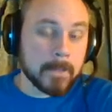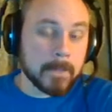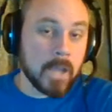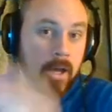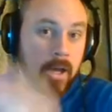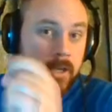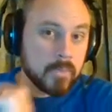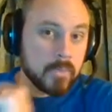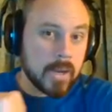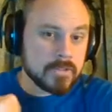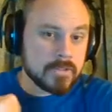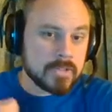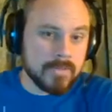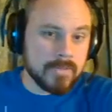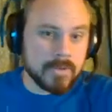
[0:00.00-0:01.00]
On to round
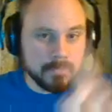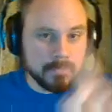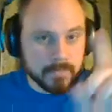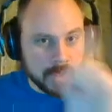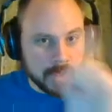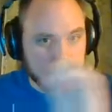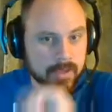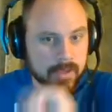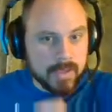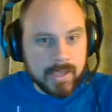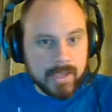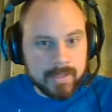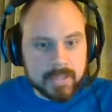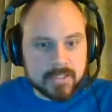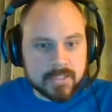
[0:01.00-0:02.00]
7,
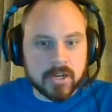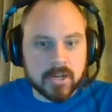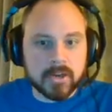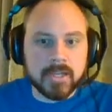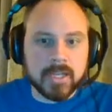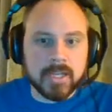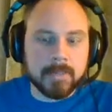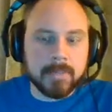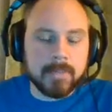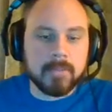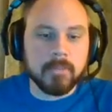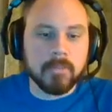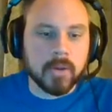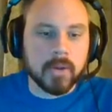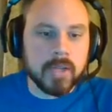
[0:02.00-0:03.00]
and let's start getting a bit
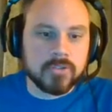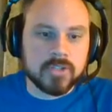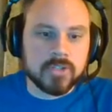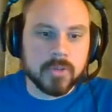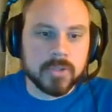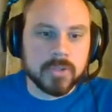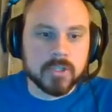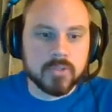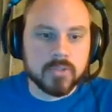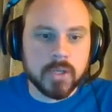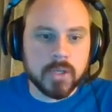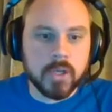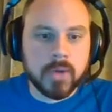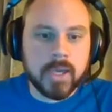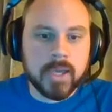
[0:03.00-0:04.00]
more interesting with this one.
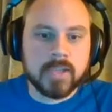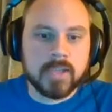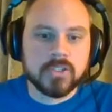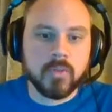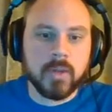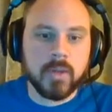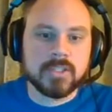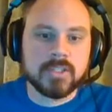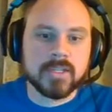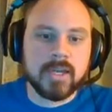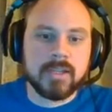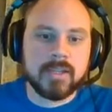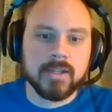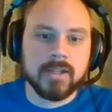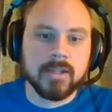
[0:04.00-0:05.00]
Okay, so once
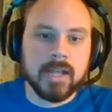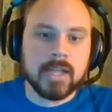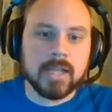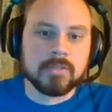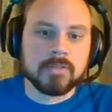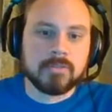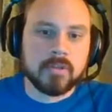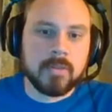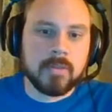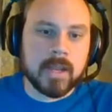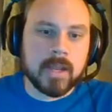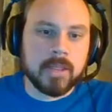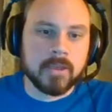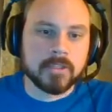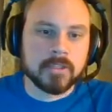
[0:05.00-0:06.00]
again, lots of
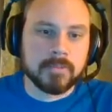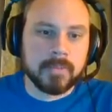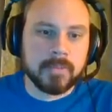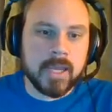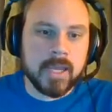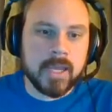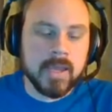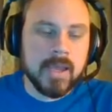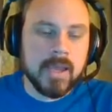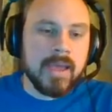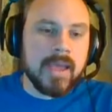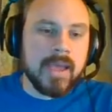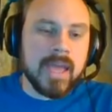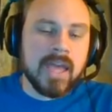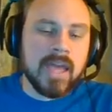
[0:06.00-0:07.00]
3-mana things to play,
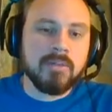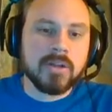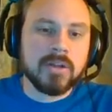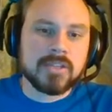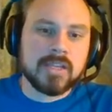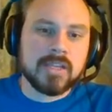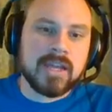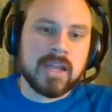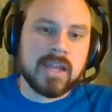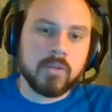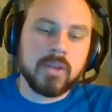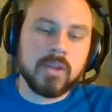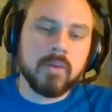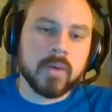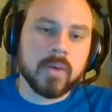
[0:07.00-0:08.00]
and once again, I
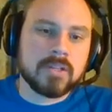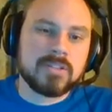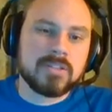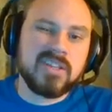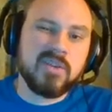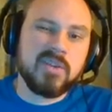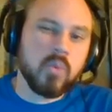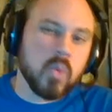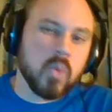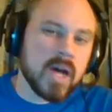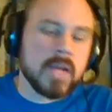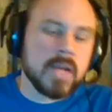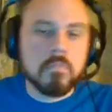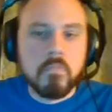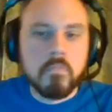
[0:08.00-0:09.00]
really want to see
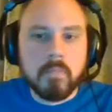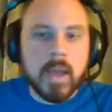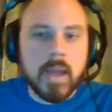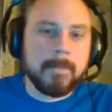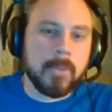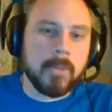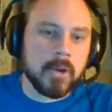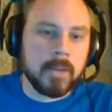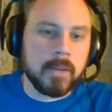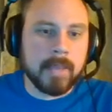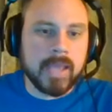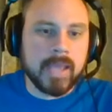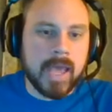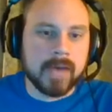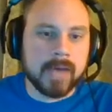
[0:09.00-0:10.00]
what my opponent
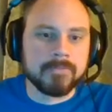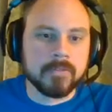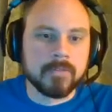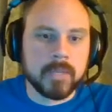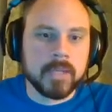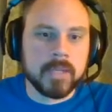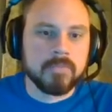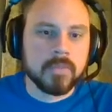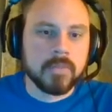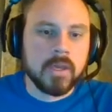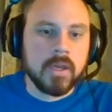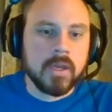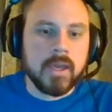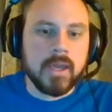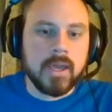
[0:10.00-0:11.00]
might have for me.
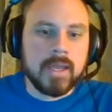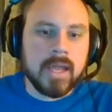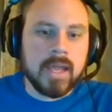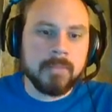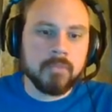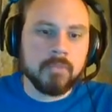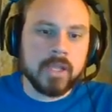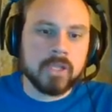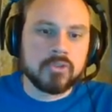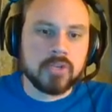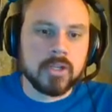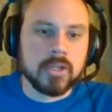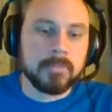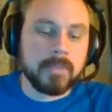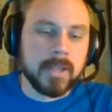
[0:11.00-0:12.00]
And I'm really
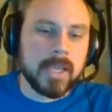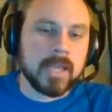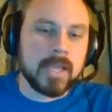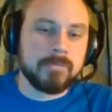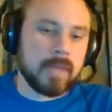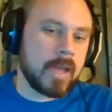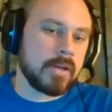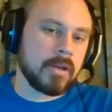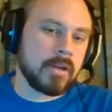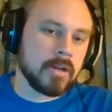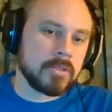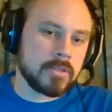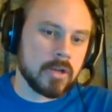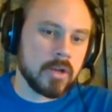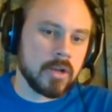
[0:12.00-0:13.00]
intrigued in playing
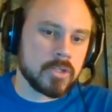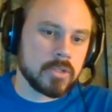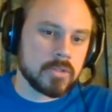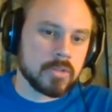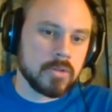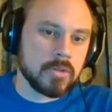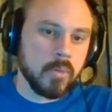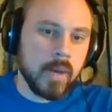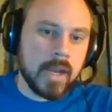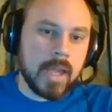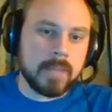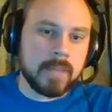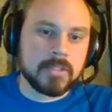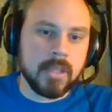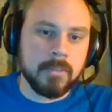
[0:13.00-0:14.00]
Vanguard Sergeant. When I
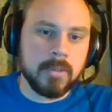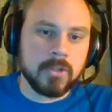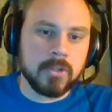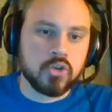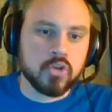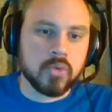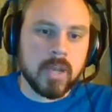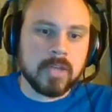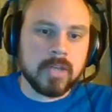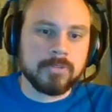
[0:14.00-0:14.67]
am summoned, create